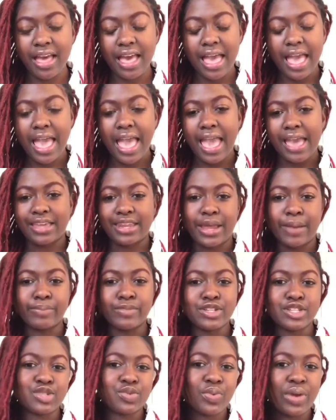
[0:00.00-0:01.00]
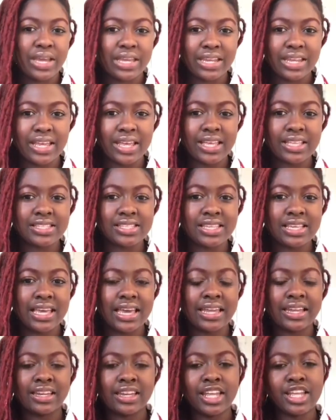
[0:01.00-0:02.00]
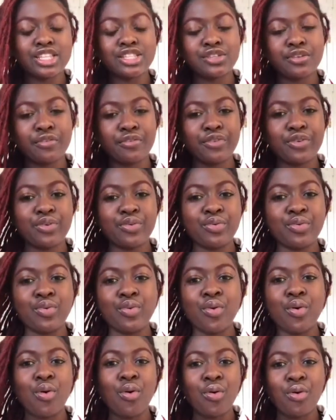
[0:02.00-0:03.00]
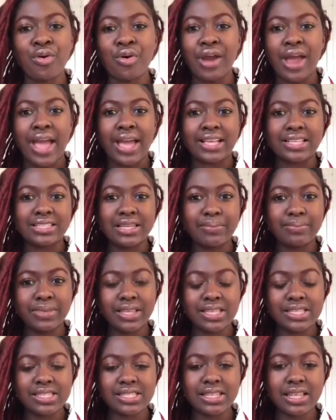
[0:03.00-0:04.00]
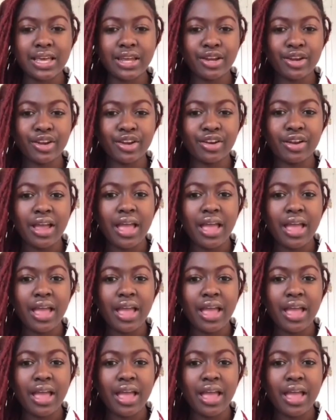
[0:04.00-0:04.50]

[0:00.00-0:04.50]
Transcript: And I'm just waiting to get an interview or acceptance letter.